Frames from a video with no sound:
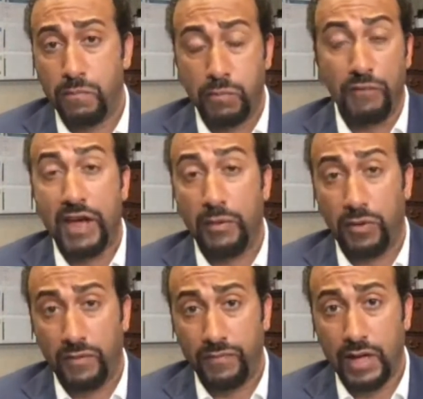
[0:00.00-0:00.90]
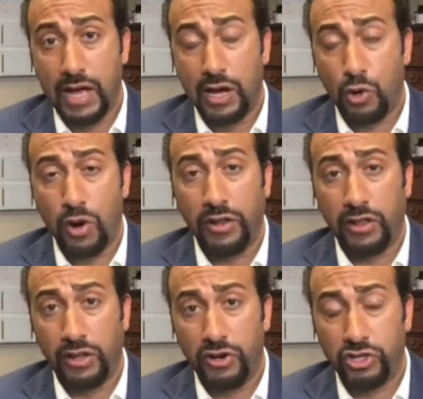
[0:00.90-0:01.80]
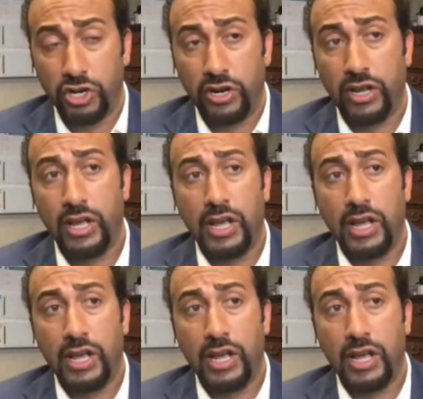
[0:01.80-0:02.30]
preventable, uh, according to the literature.